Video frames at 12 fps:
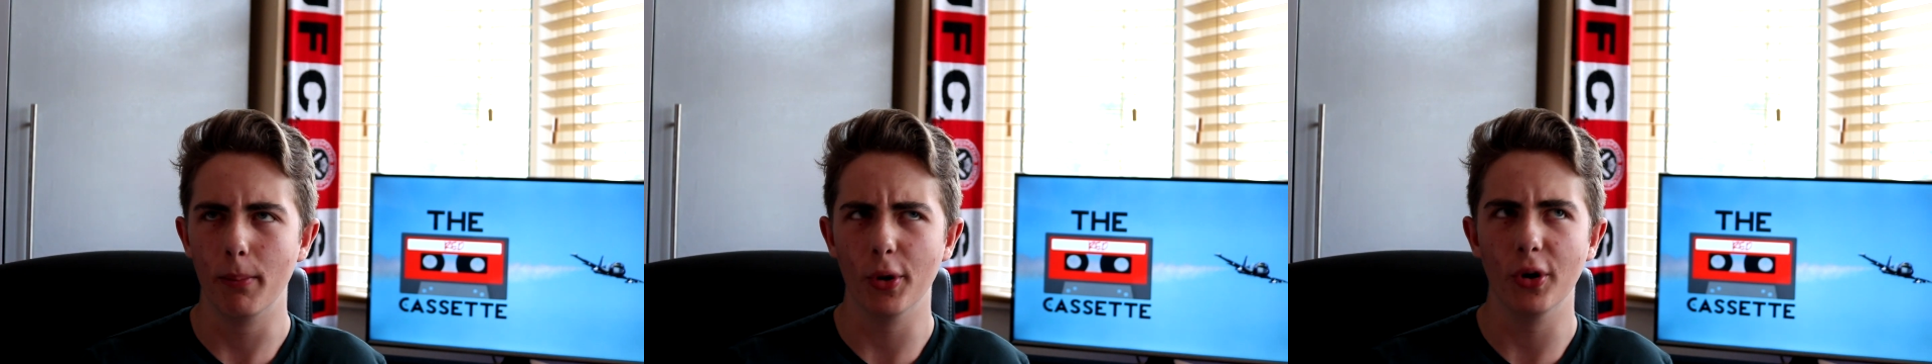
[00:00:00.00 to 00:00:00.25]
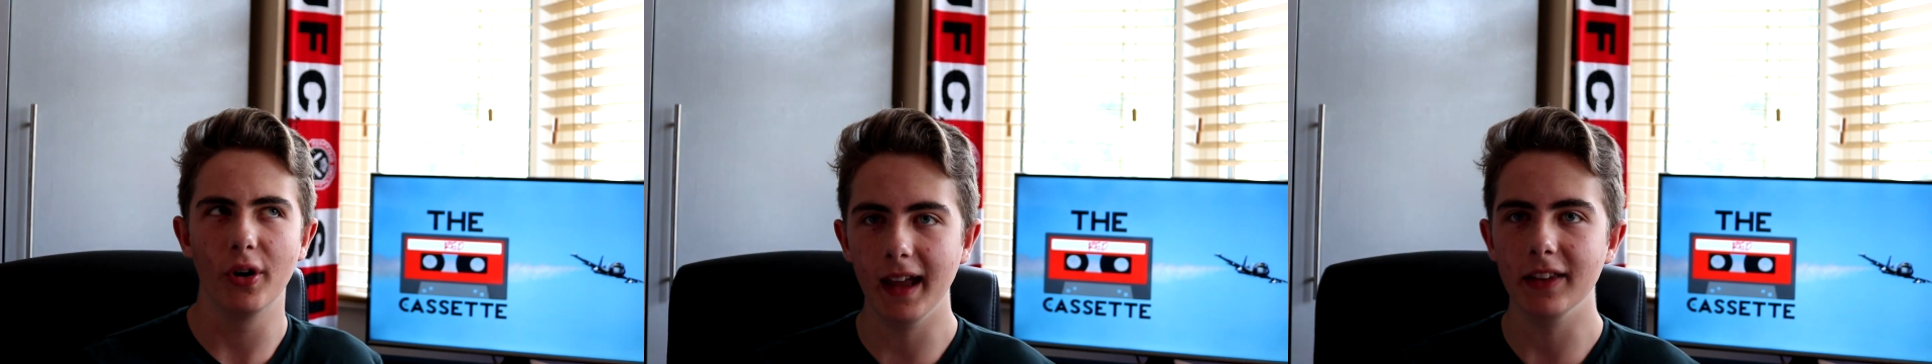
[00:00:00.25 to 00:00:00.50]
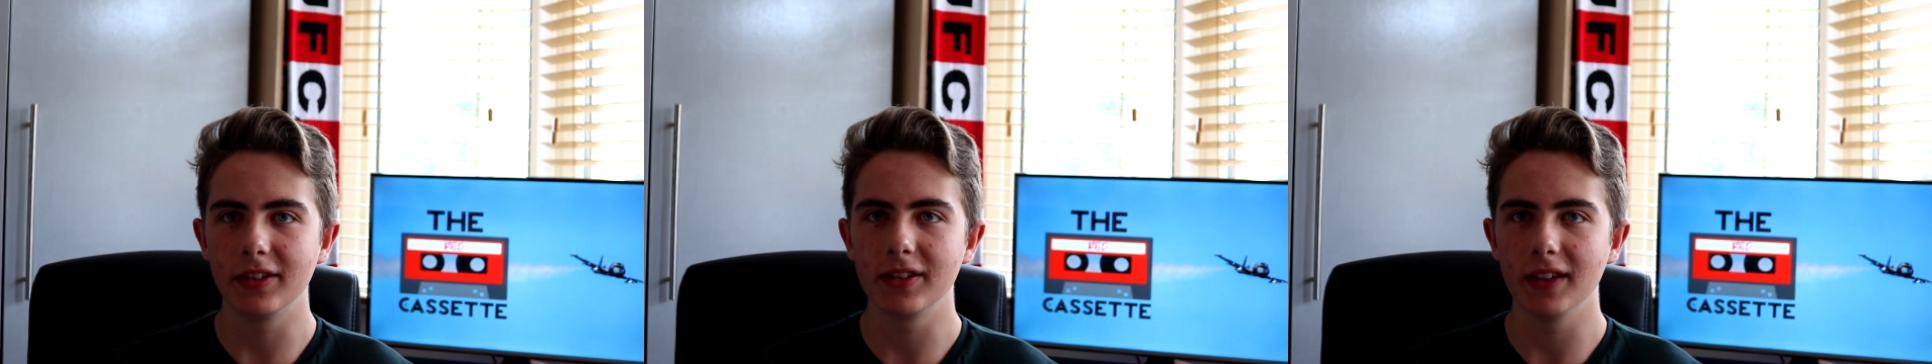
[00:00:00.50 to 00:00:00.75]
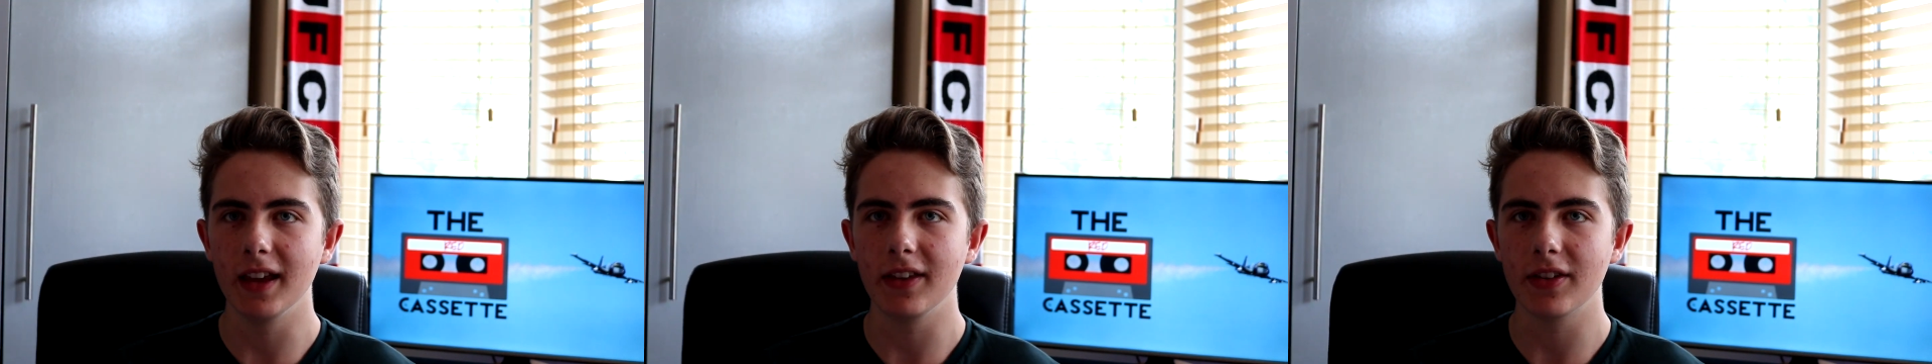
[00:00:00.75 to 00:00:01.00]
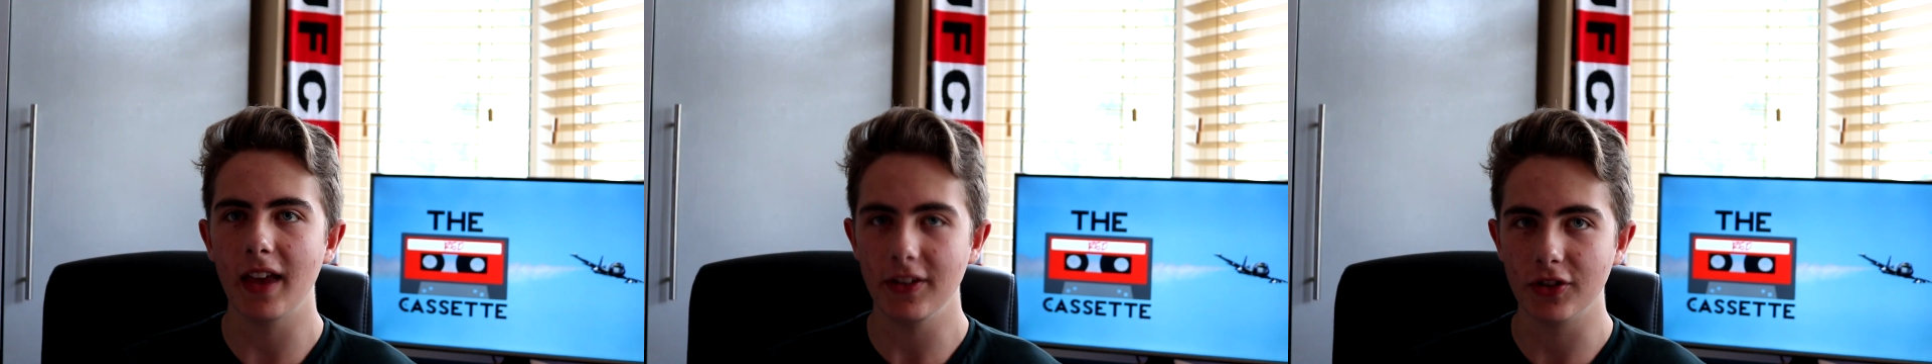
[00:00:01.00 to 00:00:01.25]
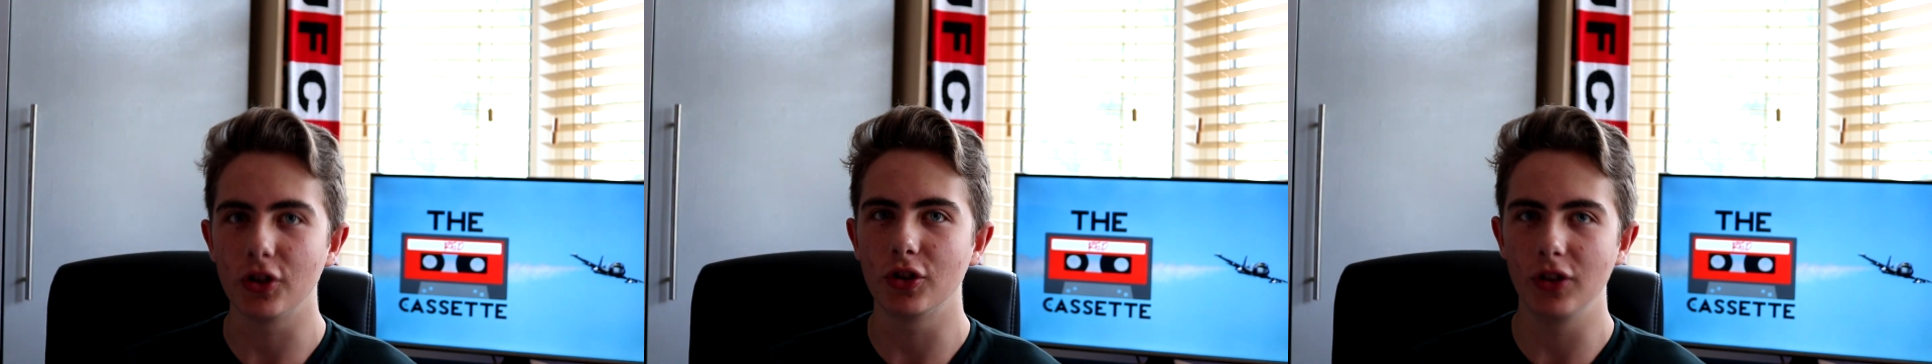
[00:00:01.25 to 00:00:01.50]
but
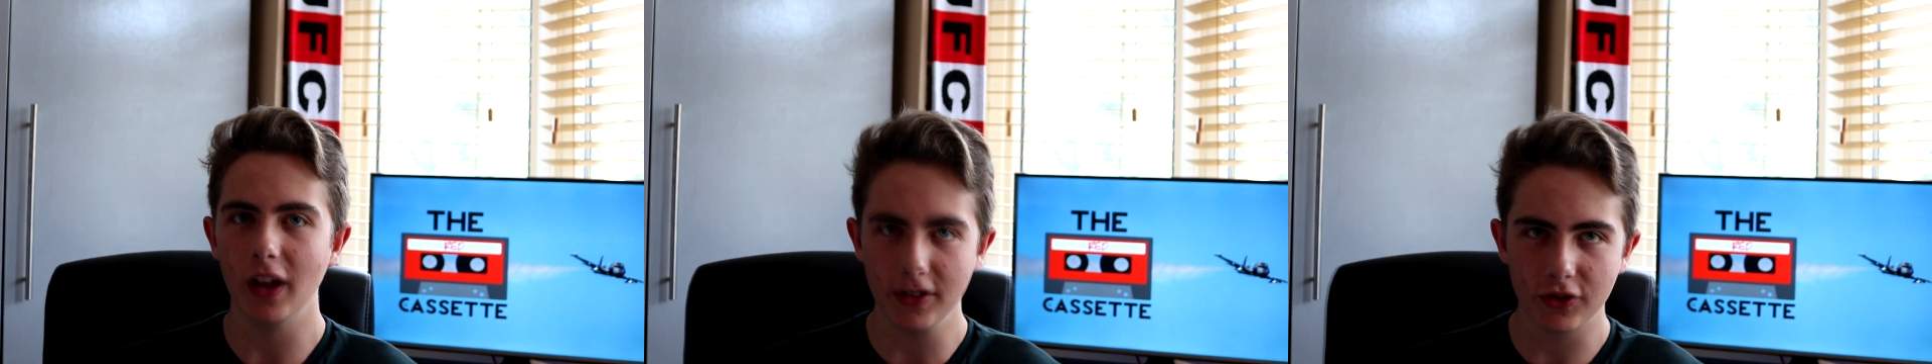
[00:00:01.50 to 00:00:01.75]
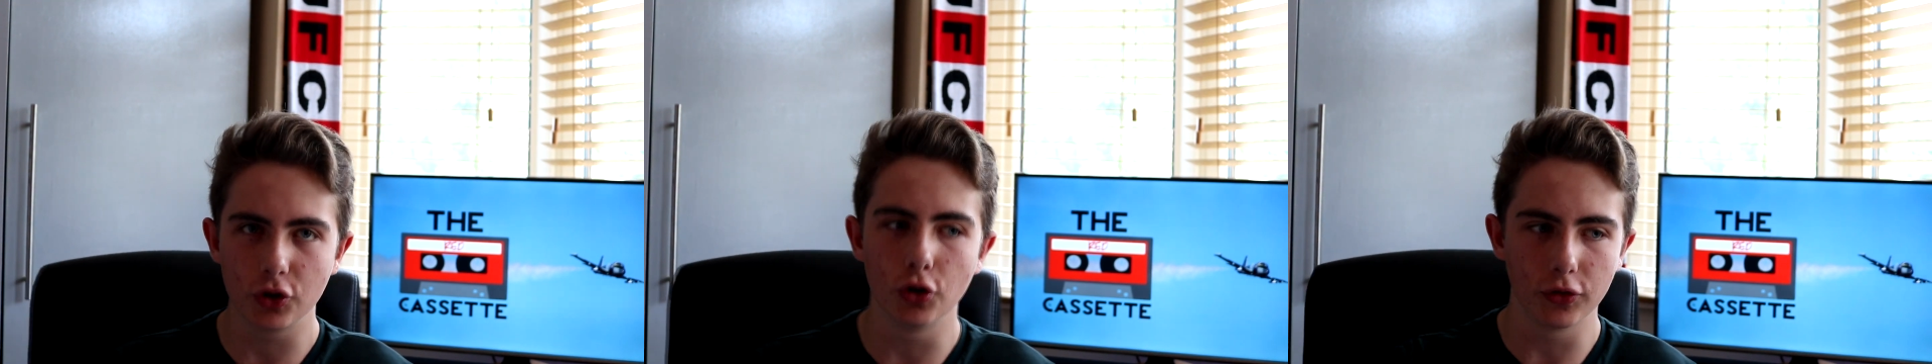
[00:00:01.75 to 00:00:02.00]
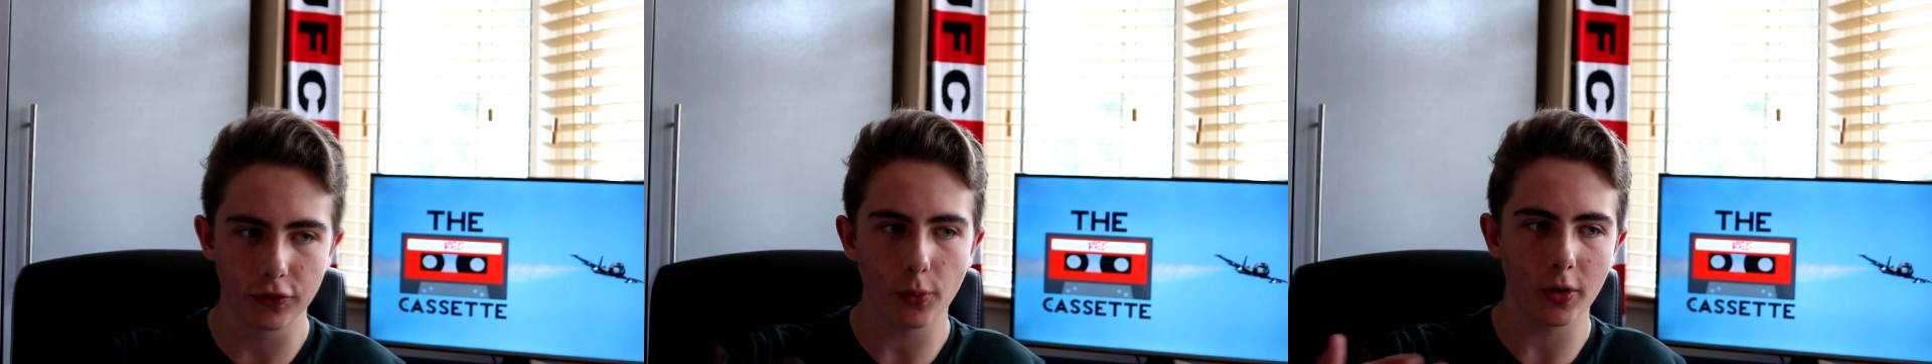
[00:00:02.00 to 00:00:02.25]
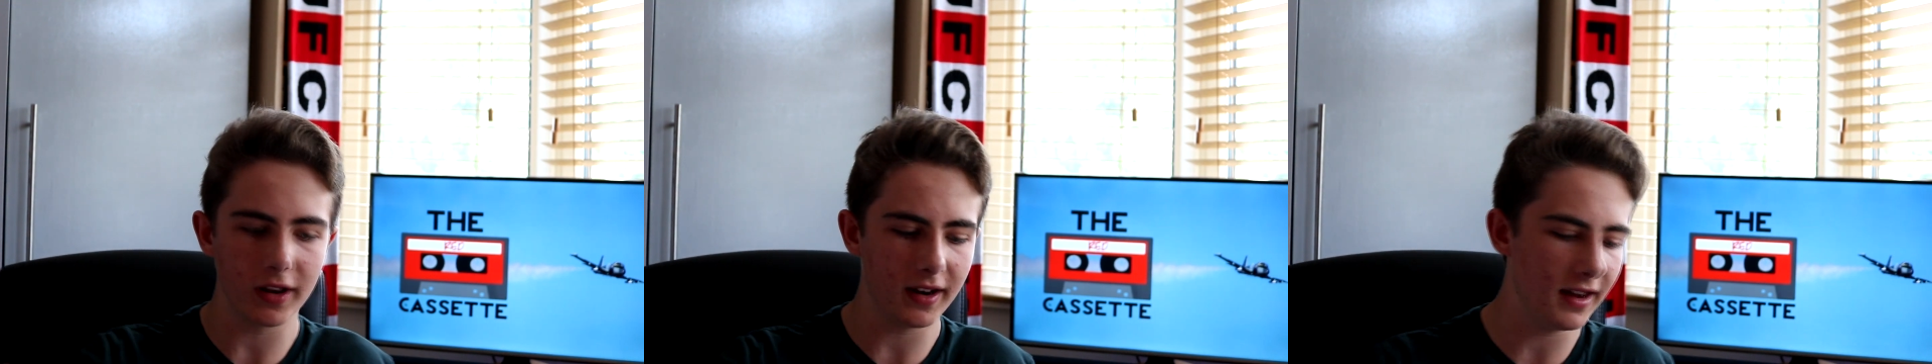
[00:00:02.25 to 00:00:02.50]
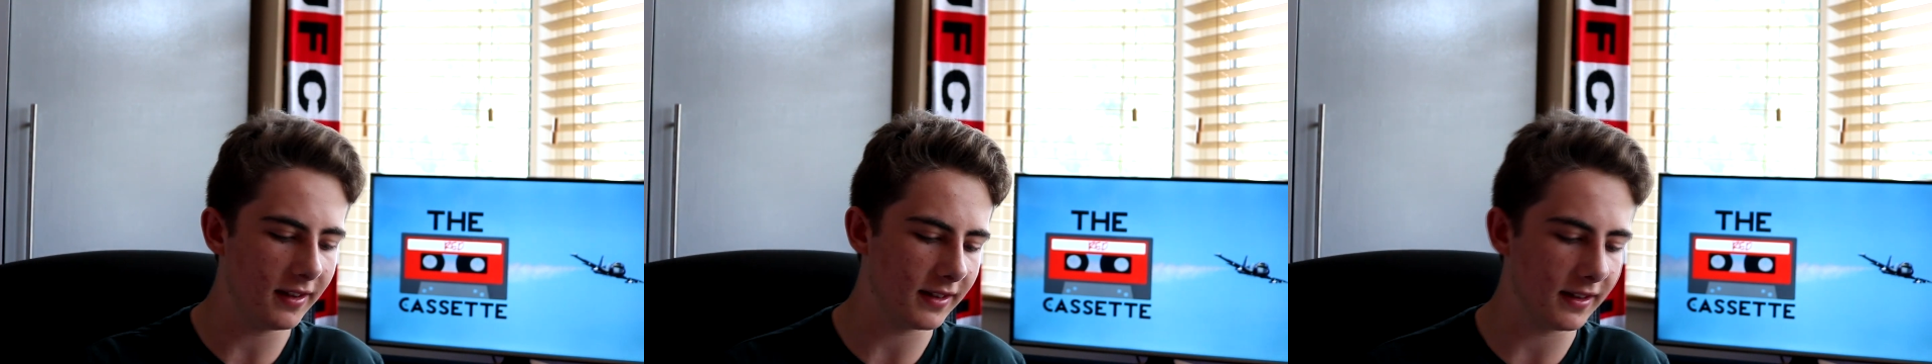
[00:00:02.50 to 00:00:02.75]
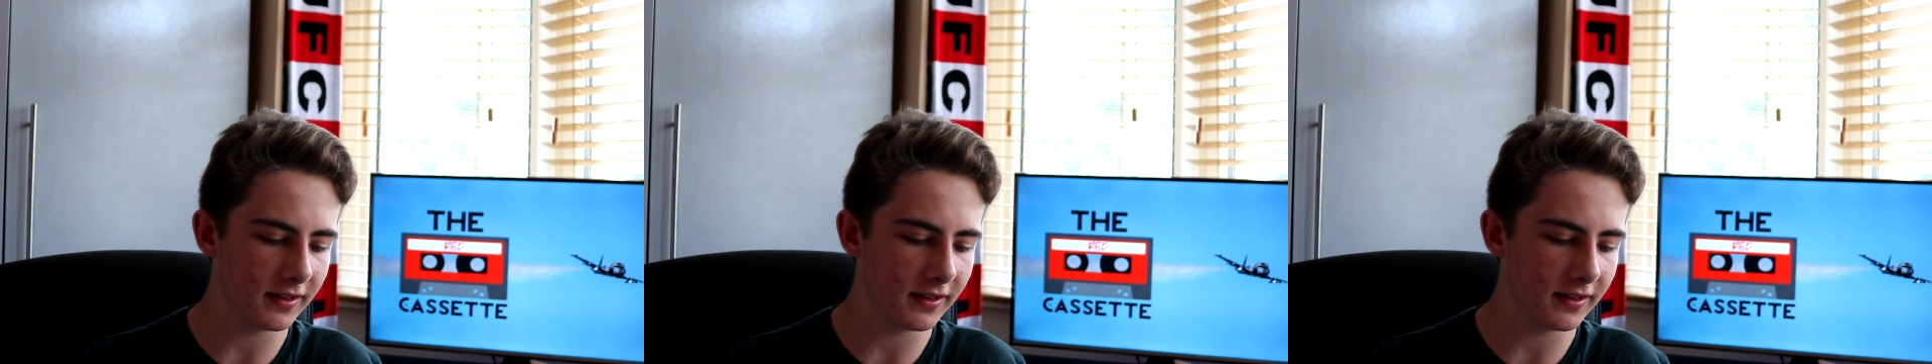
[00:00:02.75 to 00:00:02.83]
it's good for what it is.